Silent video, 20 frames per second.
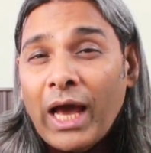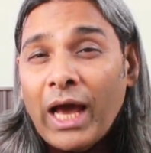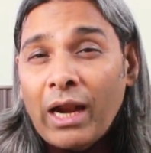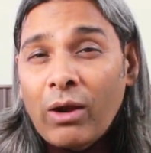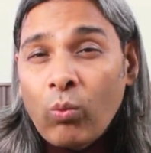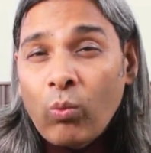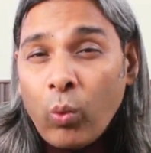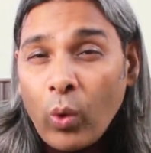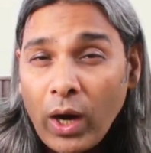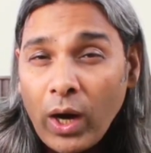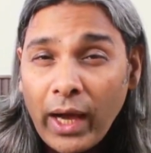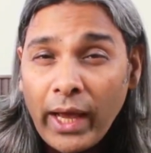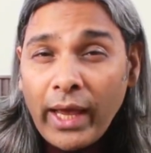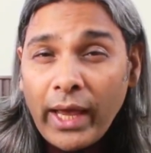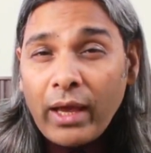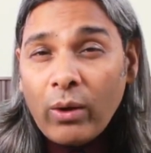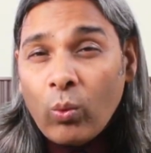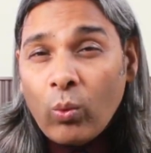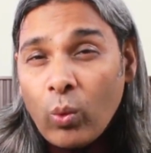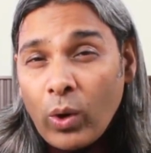And
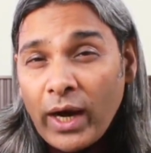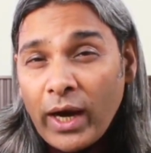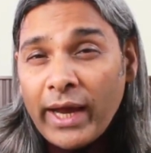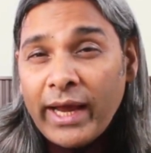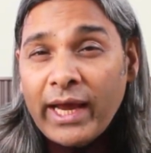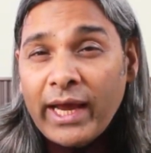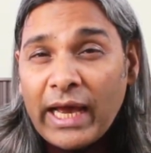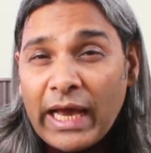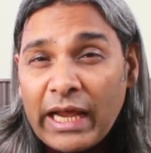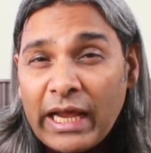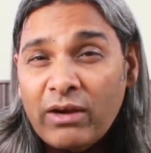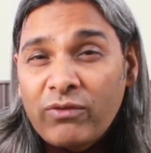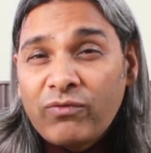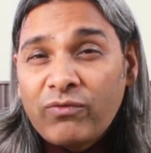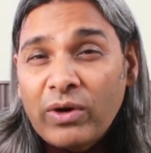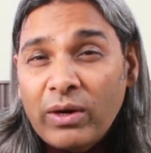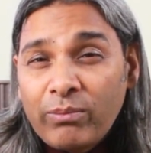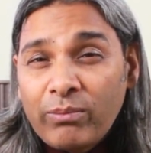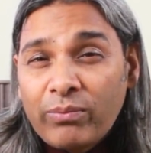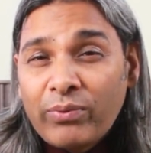why
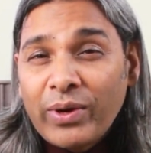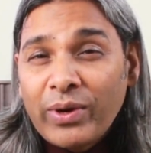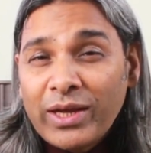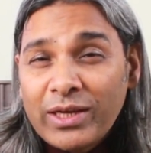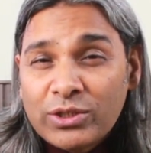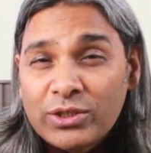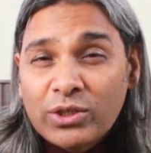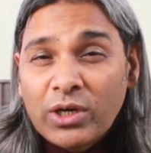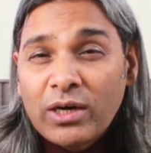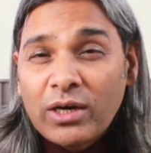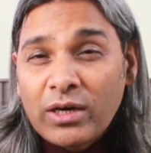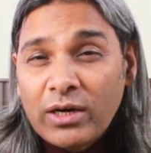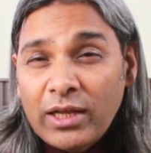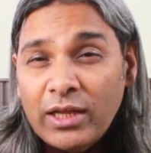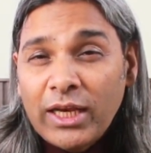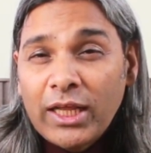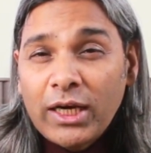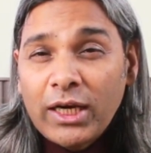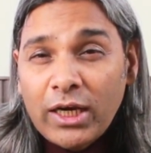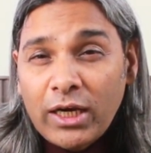alpha brains are
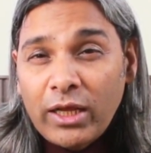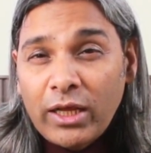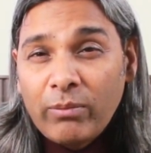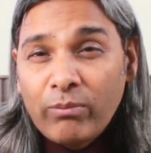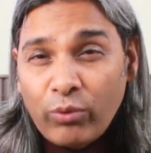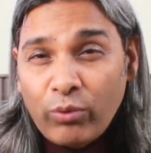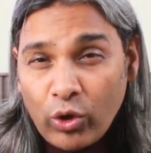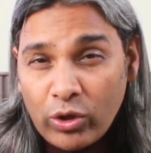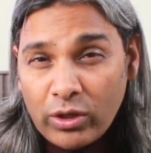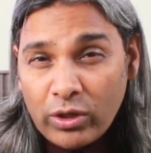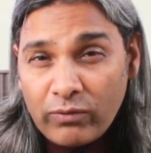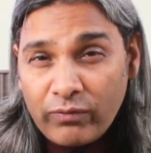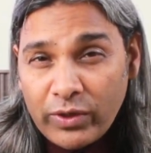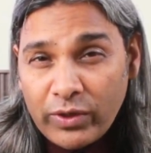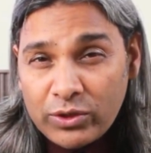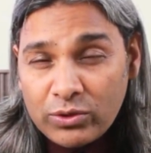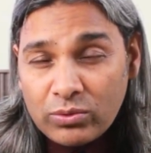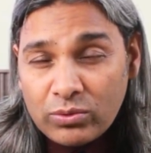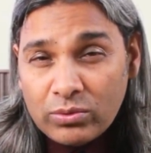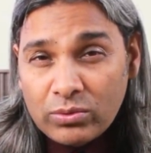really, really important
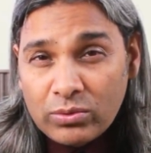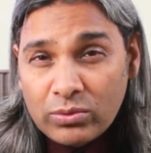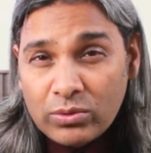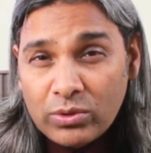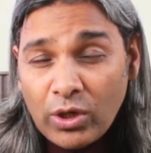for you?